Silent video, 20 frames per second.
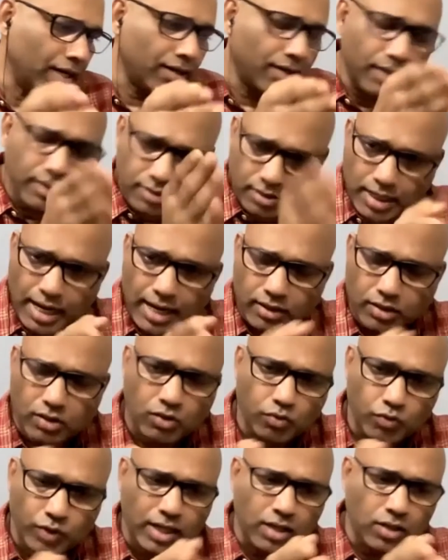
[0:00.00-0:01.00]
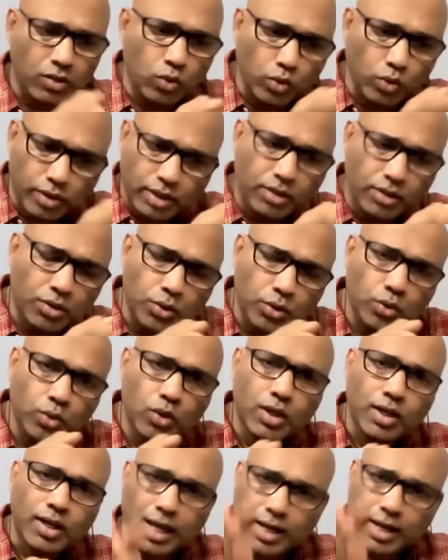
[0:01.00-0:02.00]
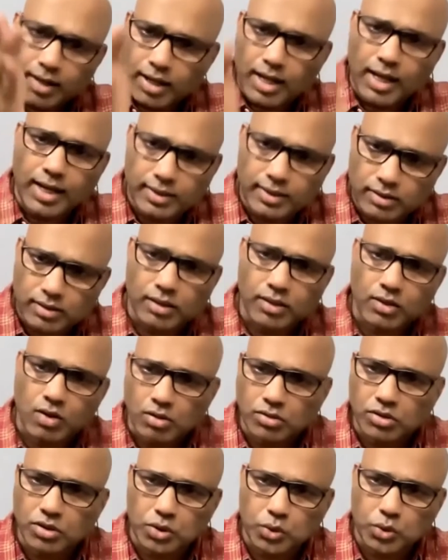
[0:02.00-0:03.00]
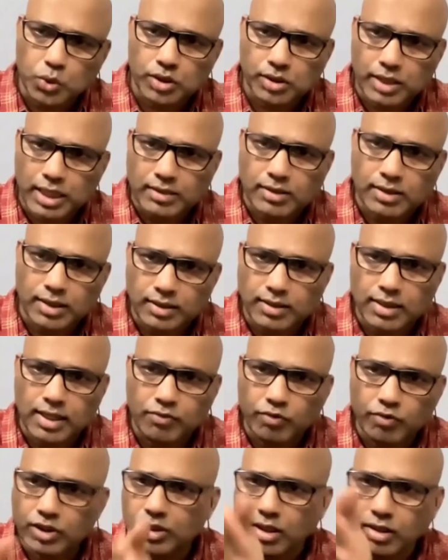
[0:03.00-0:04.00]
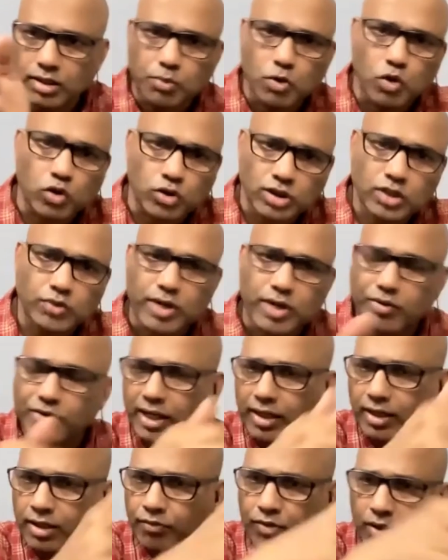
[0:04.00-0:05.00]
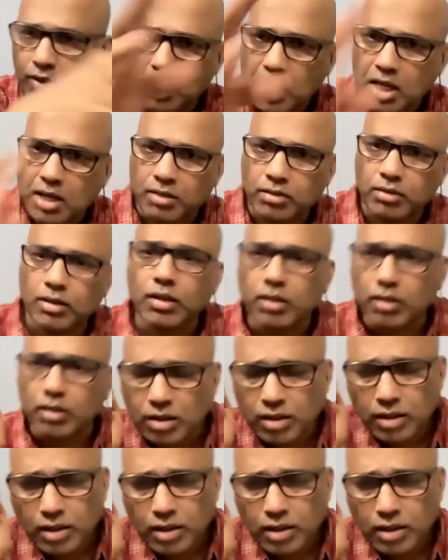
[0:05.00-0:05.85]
dissect, we can look into, analyze the Constitution and see that which are the portions we have taken from here and there.